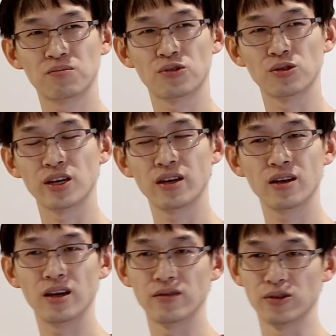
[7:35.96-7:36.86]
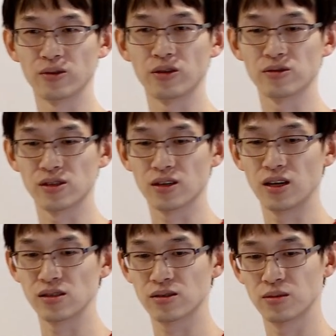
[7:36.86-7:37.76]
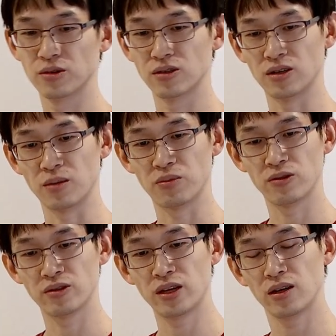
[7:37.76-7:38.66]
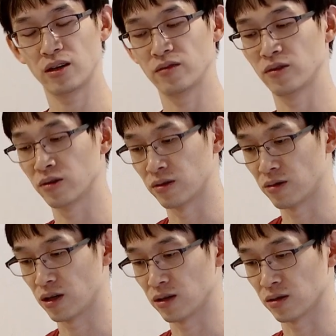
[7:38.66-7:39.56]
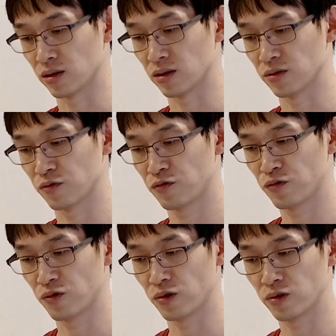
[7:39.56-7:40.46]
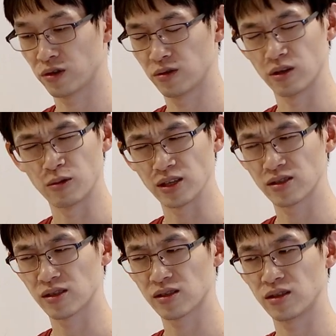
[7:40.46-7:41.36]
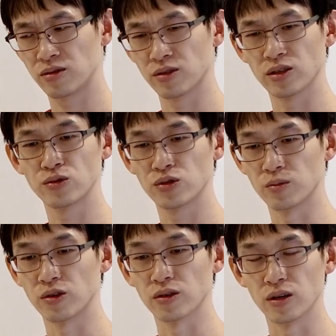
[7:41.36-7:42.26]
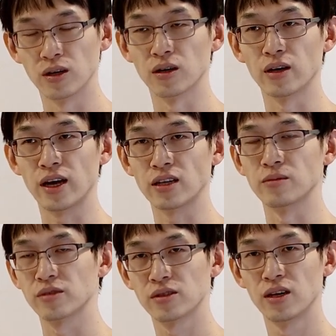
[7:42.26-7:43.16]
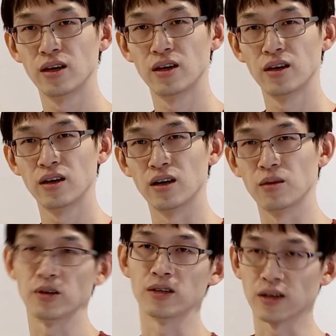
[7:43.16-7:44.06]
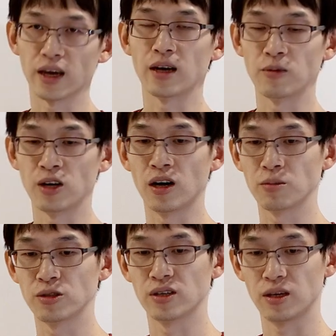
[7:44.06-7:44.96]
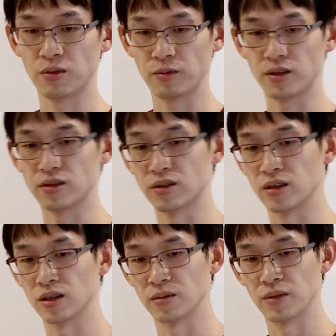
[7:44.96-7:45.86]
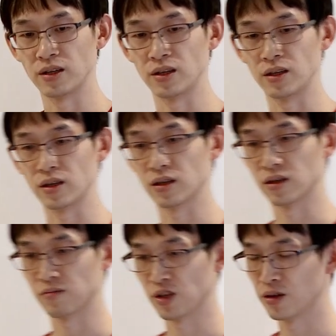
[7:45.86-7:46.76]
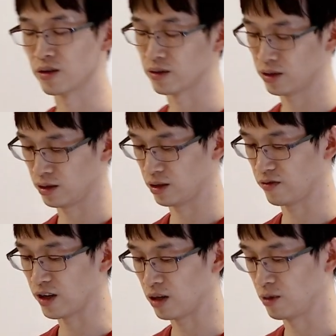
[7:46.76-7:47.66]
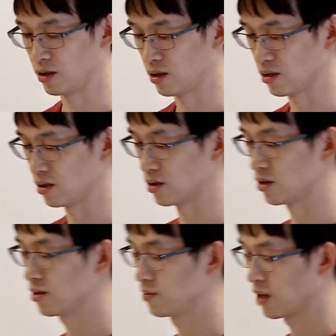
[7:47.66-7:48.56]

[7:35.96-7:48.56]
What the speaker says: protein level using classical computer at protein level around 60 to 100 atoms. But again, I'm not up to date. Maybe there are many new development these years.